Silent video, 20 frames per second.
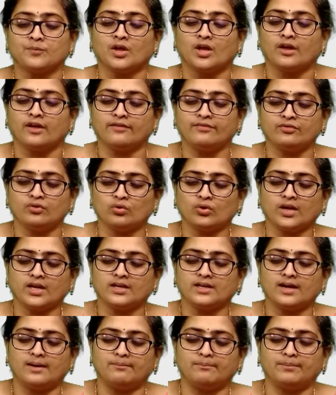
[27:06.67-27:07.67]
If you can
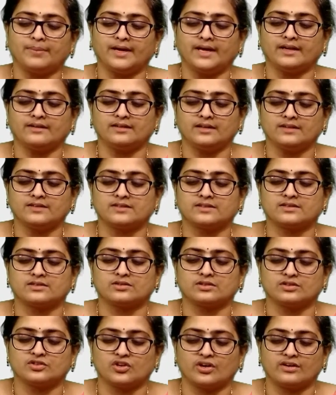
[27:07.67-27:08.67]
compare this
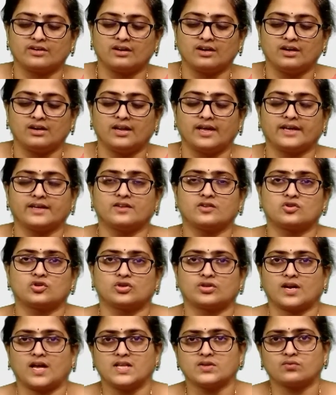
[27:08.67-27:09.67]
generalized
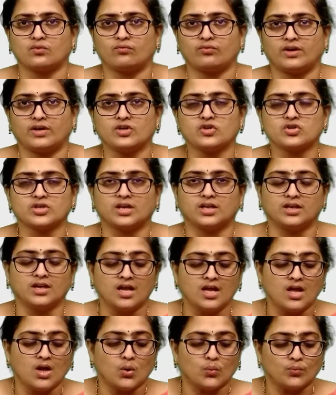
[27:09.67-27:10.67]
transfer function
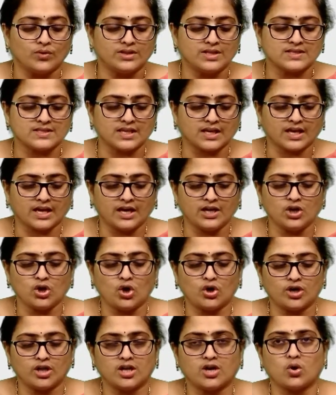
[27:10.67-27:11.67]
with the second
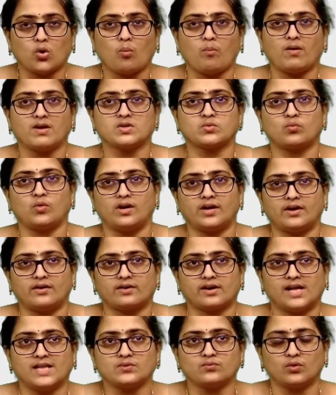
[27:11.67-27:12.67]
order low pass filter
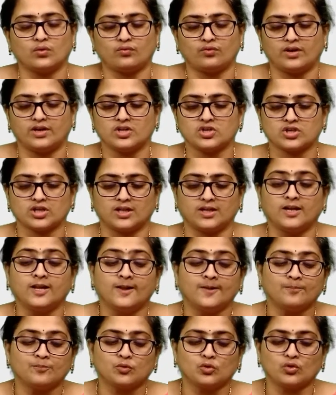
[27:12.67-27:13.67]
transfer function,
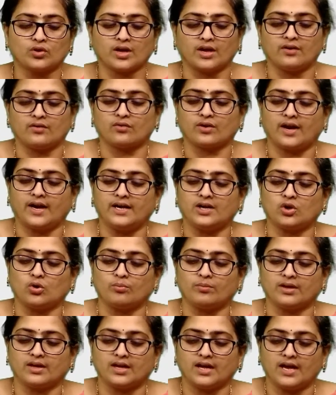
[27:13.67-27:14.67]
you can write
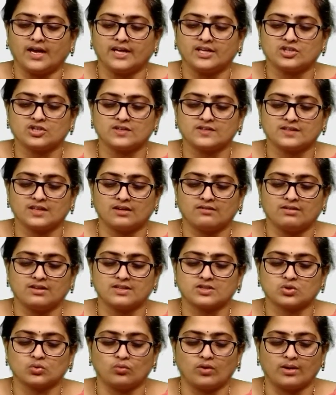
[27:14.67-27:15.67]
omega h is equals
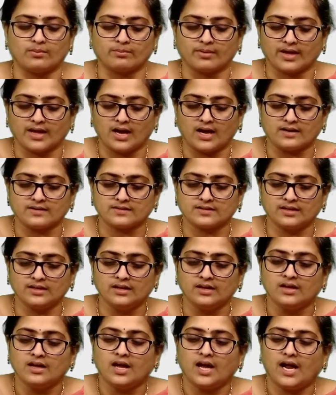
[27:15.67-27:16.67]
to 1 by rc
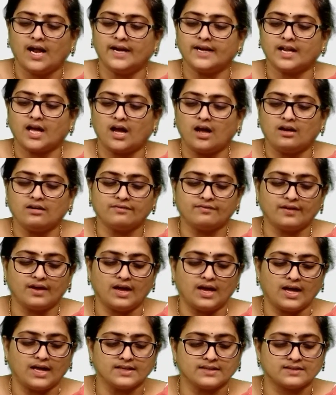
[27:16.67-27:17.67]
and alpha
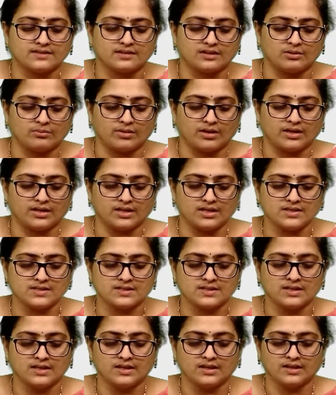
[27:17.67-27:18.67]
as 3 minus
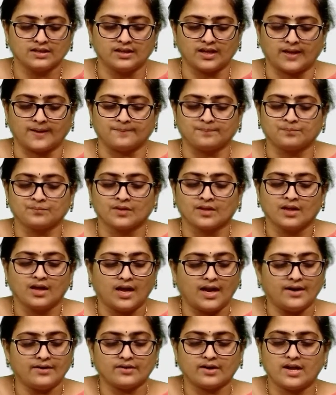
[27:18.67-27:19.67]
a,
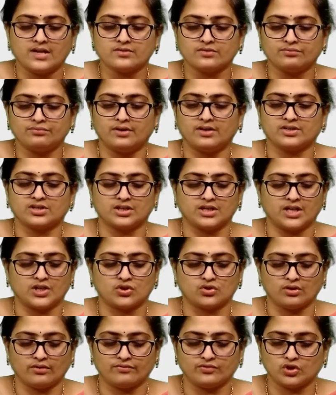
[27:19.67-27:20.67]
and transfer function h
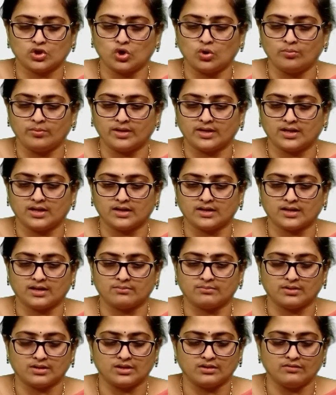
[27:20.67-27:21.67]
of j omega can
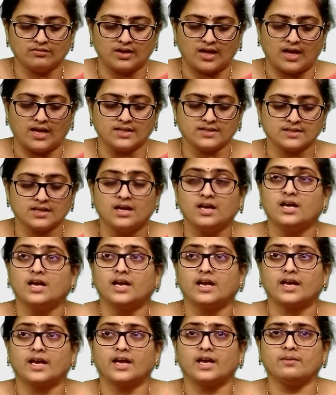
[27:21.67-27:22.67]
be given as
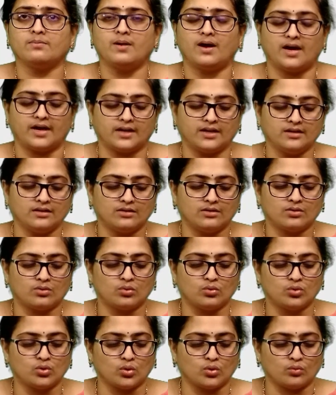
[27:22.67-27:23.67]
a by
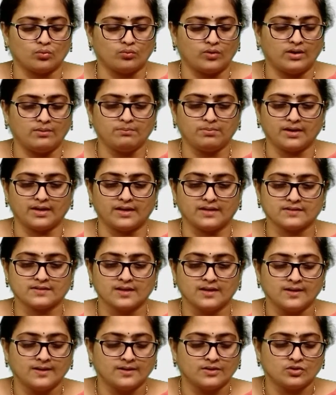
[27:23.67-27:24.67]
root 1 plus
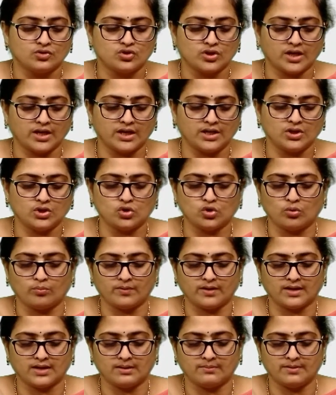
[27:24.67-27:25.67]
j into
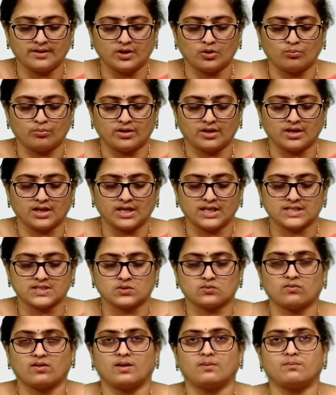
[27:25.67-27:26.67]
omega by omega h
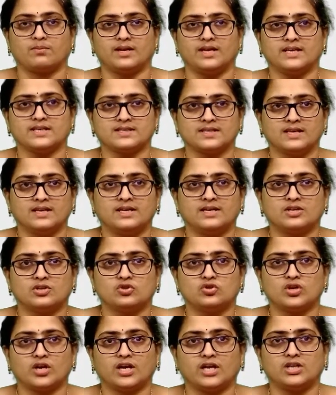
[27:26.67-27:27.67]
square plus
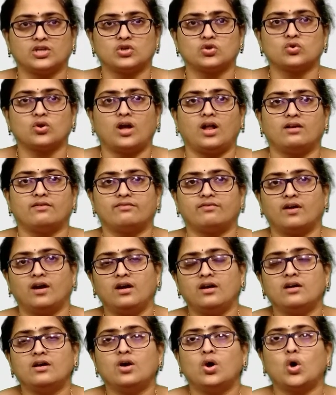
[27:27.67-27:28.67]
j into alpha
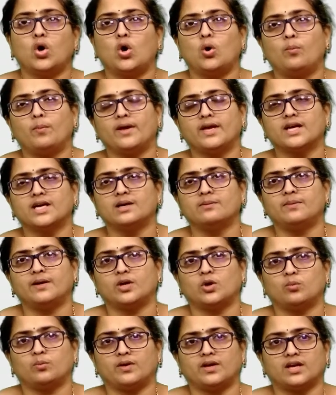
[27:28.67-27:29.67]
omega by
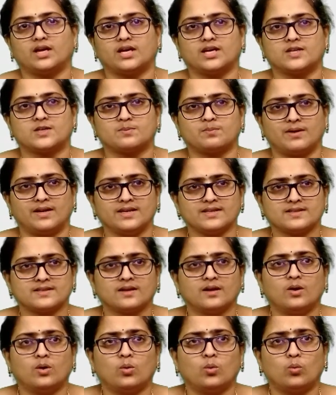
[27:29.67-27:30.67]
omega h plus
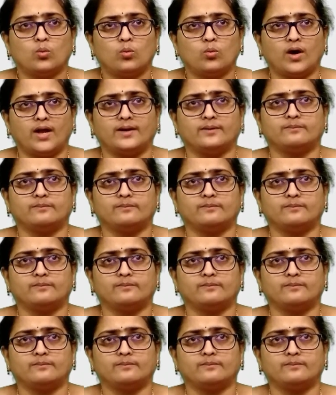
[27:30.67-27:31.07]
1.